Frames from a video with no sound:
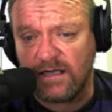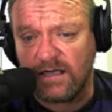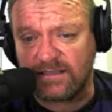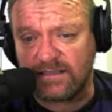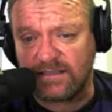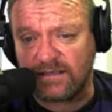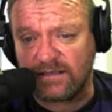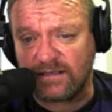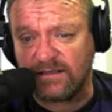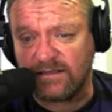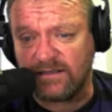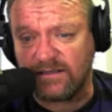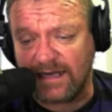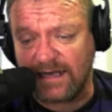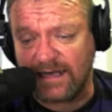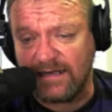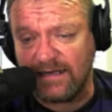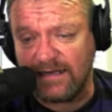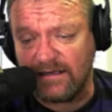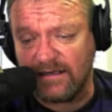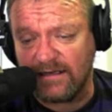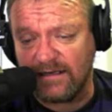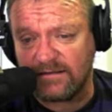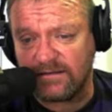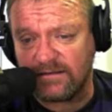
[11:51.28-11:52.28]
has settled
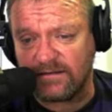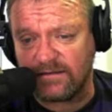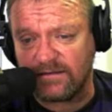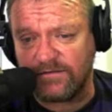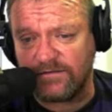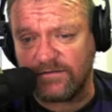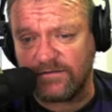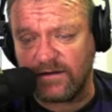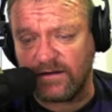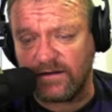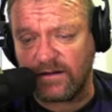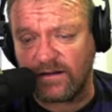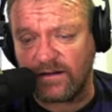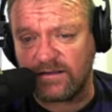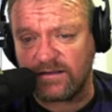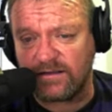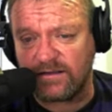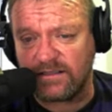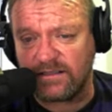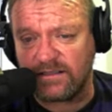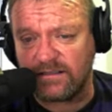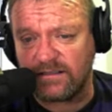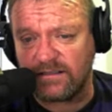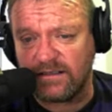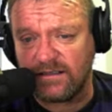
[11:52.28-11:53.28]
again. It's still further this
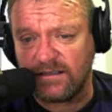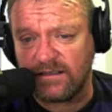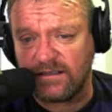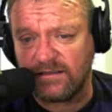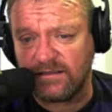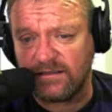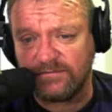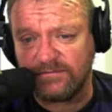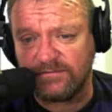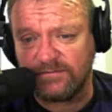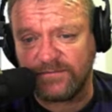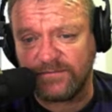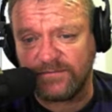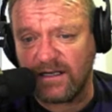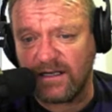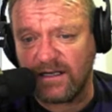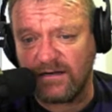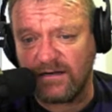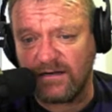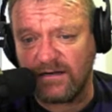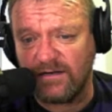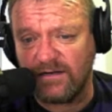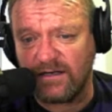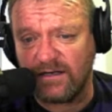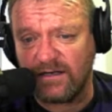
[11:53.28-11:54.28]
season, and I
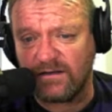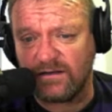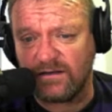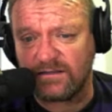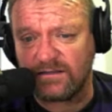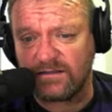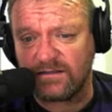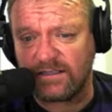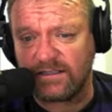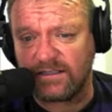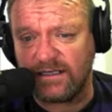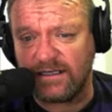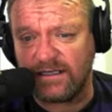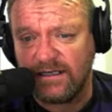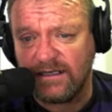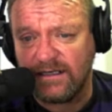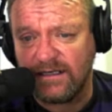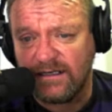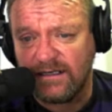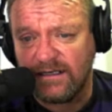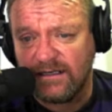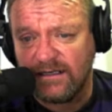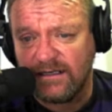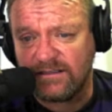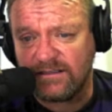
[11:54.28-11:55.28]
really can't see
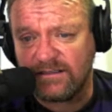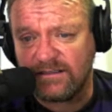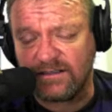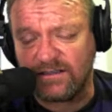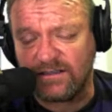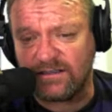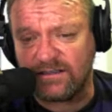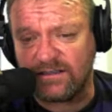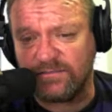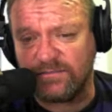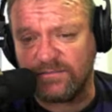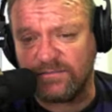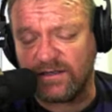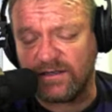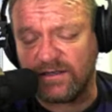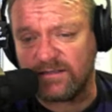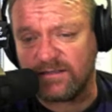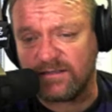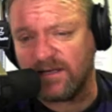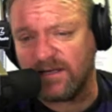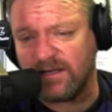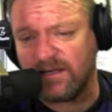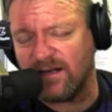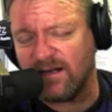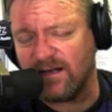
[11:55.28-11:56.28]
Chelsea pulling
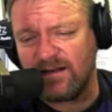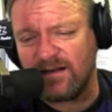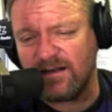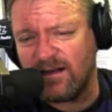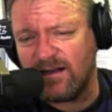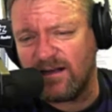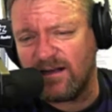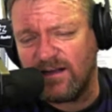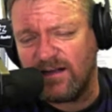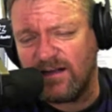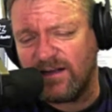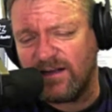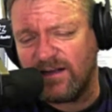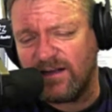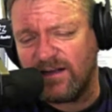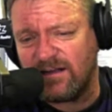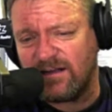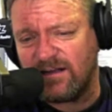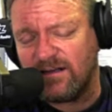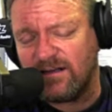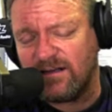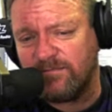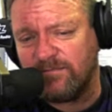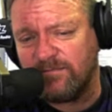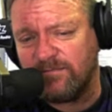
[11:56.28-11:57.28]
something out. I think
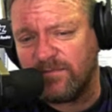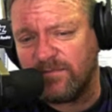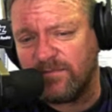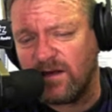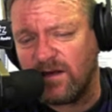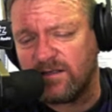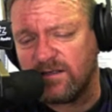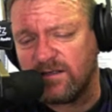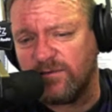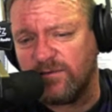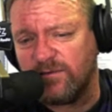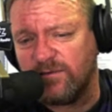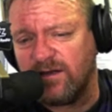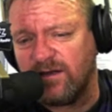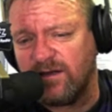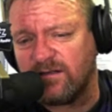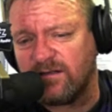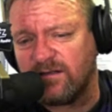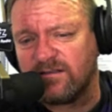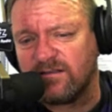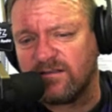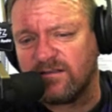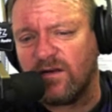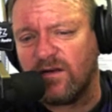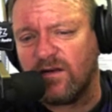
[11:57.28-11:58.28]
that Jose Mourinho
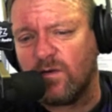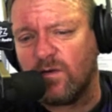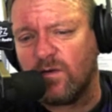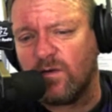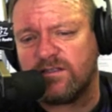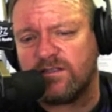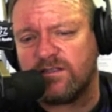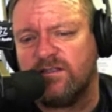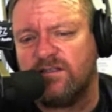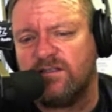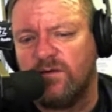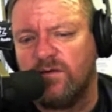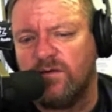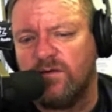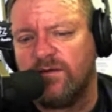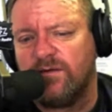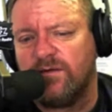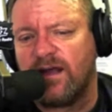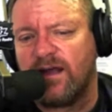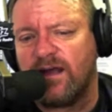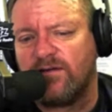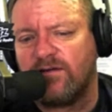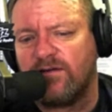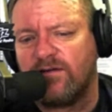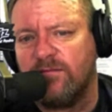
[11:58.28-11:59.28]
doesn't know what to do with
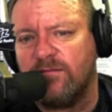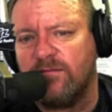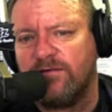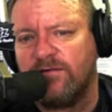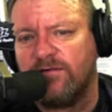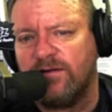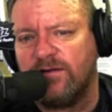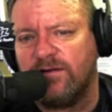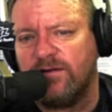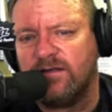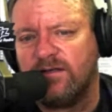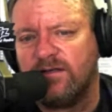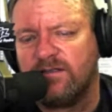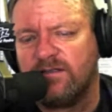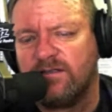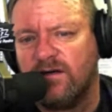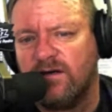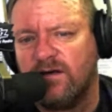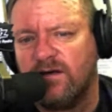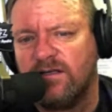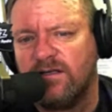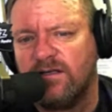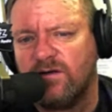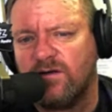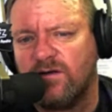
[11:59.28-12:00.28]
that great midfield he's
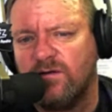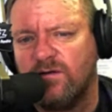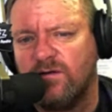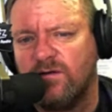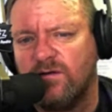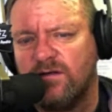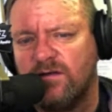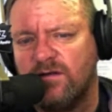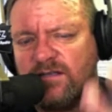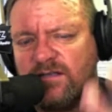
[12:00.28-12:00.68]
got. He's got all